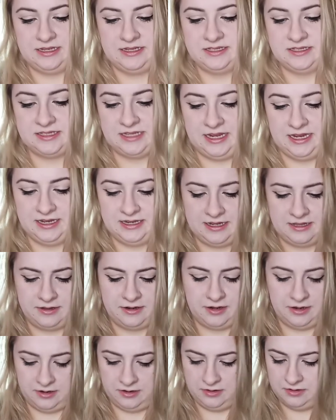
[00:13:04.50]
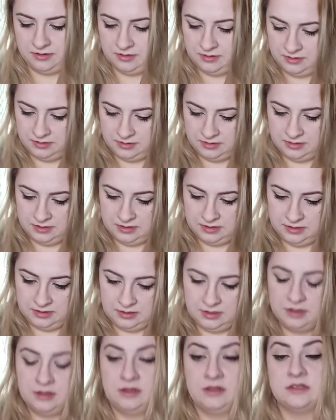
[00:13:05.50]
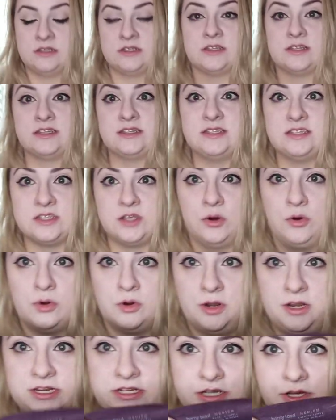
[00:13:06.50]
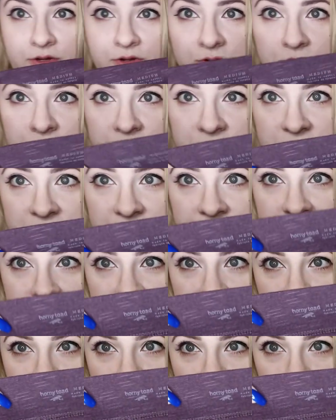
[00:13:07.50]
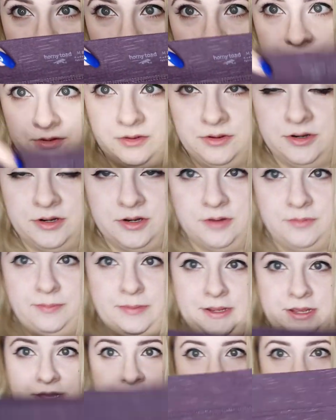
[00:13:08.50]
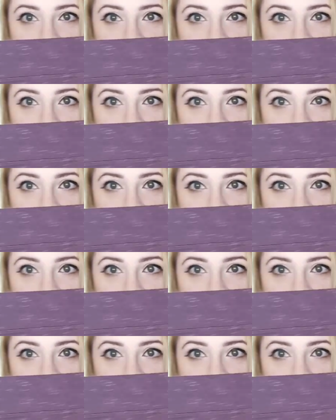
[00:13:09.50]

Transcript: is another, so this is Horny Toad, which is the older bit